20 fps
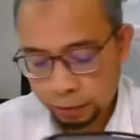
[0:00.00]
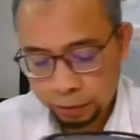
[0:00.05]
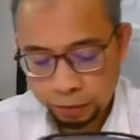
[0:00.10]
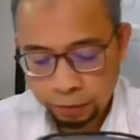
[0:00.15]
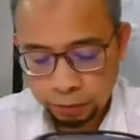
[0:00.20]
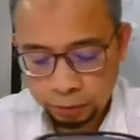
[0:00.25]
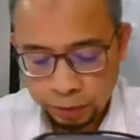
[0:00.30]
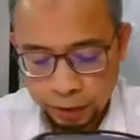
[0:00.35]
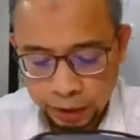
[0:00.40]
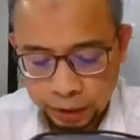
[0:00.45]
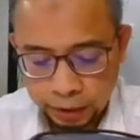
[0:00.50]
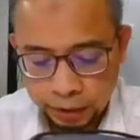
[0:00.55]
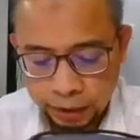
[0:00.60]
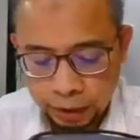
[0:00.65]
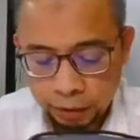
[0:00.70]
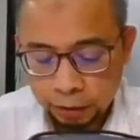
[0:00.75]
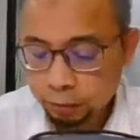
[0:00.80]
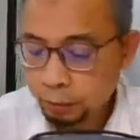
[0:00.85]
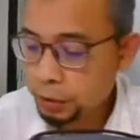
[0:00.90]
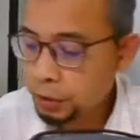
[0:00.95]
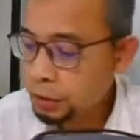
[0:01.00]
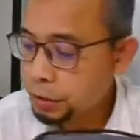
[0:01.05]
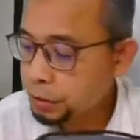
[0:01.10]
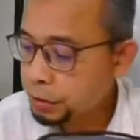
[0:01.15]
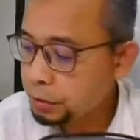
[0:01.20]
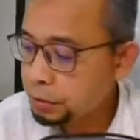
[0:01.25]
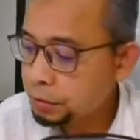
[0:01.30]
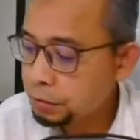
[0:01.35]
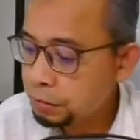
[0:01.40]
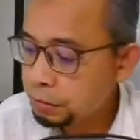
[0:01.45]
So we get the
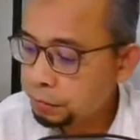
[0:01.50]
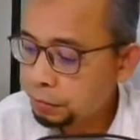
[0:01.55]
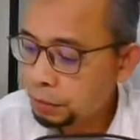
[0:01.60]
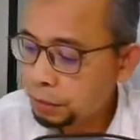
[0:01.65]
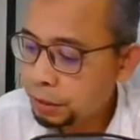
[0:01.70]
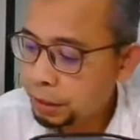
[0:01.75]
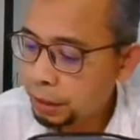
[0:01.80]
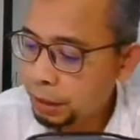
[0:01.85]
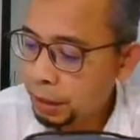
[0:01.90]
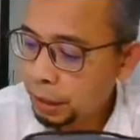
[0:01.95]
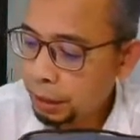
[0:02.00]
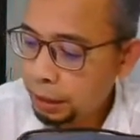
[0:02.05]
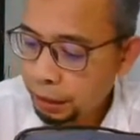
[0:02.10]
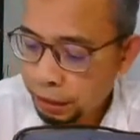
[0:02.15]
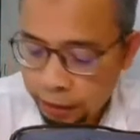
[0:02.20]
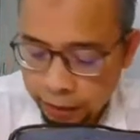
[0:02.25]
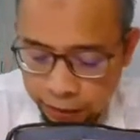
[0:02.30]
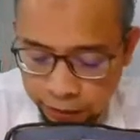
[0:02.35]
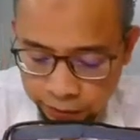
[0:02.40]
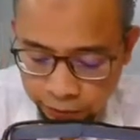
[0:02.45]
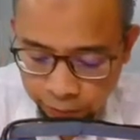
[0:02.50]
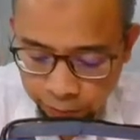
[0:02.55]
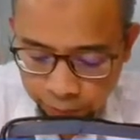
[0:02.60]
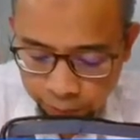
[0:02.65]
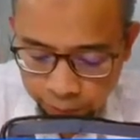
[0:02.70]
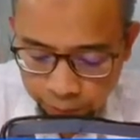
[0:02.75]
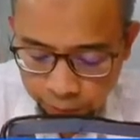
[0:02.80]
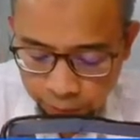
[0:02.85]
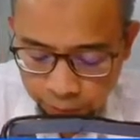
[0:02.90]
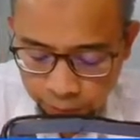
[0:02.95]
expressions for the areas
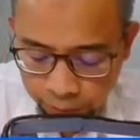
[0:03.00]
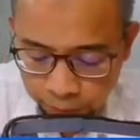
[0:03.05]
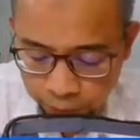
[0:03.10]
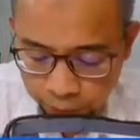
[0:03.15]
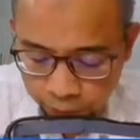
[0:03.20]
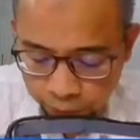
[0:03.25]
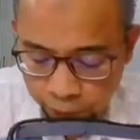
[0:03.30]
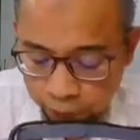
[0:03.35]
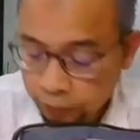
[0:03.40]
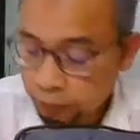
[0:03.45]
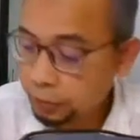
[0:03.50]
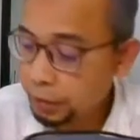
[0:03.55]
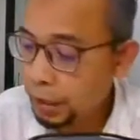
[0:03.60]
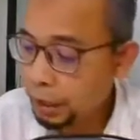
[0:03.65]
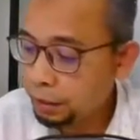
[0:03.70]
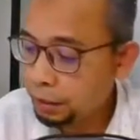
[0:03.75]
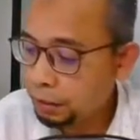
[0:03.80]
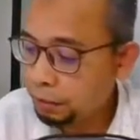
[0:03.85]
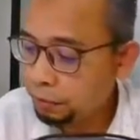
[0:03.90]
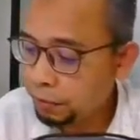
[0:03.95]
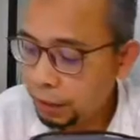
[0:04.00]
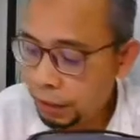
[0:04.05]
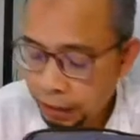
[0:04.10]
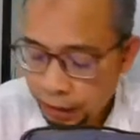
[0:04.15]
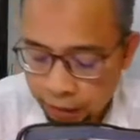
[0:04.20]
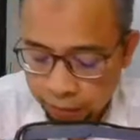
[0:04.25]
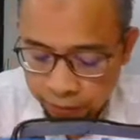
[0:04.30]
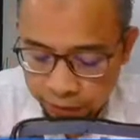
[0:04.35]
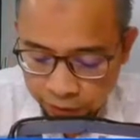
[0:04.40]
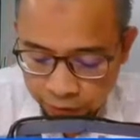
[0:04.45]
for area of
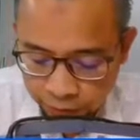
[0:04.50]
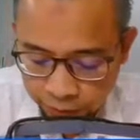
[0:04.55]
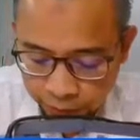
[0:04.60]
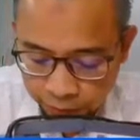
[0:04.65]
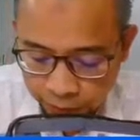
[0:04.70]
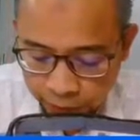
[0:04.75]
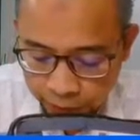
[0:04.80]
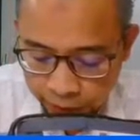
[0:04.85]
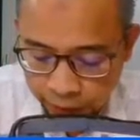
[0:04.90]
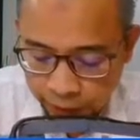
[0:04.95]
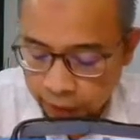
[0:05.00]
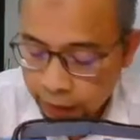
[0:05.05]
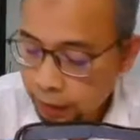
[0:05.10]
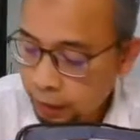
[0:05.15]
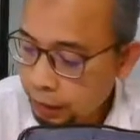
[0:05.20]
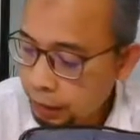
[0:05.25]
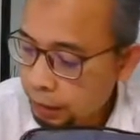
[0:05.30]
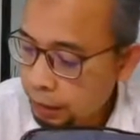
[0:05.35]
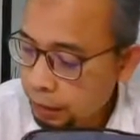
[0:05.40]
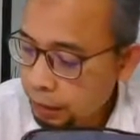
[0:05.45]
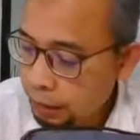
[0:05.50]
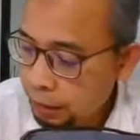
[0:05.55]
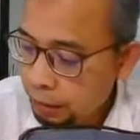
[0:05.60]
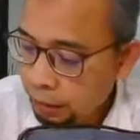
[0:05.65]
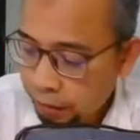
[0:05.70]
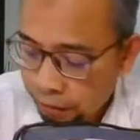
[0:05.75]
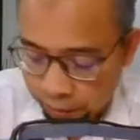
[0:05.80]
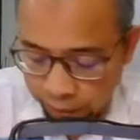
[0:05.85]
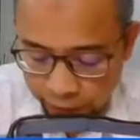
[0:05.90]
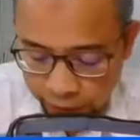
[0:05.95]
ellipse is pi
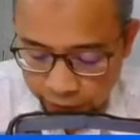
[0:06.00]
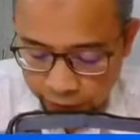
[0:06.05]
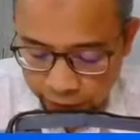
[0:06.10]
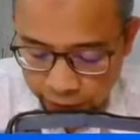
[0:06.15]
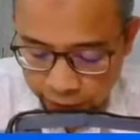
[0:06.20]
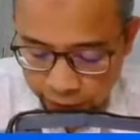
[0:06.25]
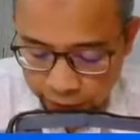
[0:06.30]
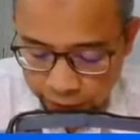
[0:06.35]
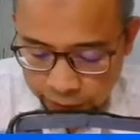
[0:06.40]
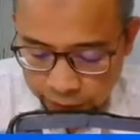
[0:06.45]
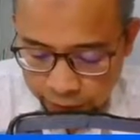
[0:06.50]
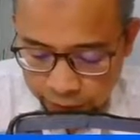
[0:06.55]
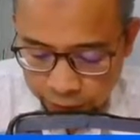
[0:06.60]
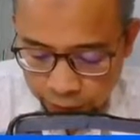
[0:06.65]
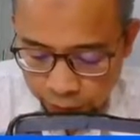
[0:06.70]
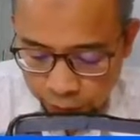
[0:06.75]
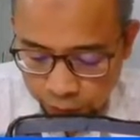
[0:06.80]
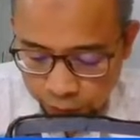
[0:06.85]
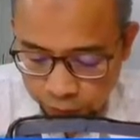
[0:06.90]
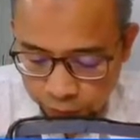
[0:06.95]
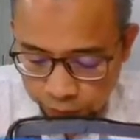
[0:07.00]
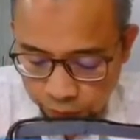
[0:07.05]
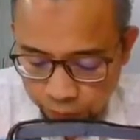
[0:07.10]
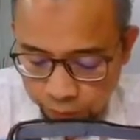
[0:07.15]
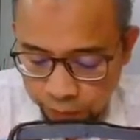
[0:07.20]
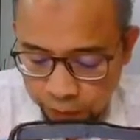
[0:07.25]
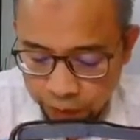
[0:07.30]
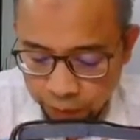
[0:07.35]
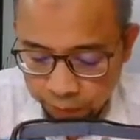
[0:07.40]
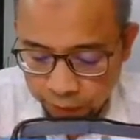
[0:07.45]
minor axis 2
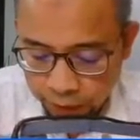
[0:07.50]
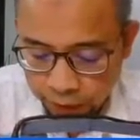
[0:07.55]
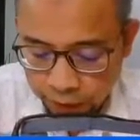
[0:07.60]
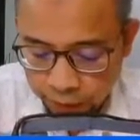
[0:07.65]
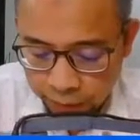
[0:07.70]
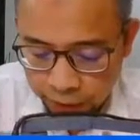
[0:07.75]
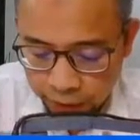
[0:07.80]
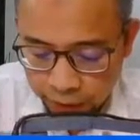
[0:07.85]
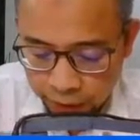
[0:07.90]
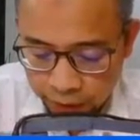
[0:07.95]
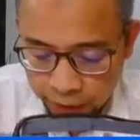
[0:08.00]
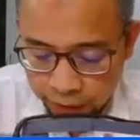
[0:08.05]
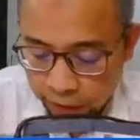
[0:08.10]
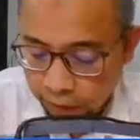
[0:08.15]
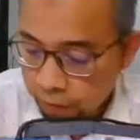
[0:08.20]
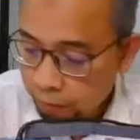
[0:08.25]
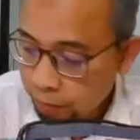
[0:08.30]
multiplied by